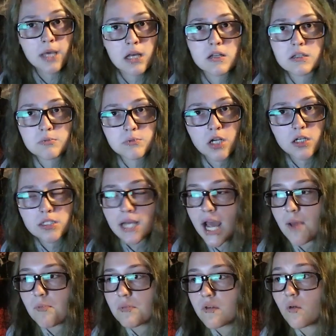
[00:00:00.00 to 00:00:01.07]
me out of some dark
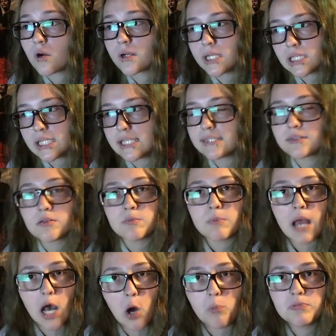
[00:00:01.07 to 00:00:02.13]
times, or at least
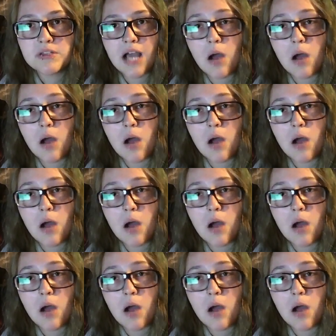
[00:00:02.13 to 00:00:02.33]
helped.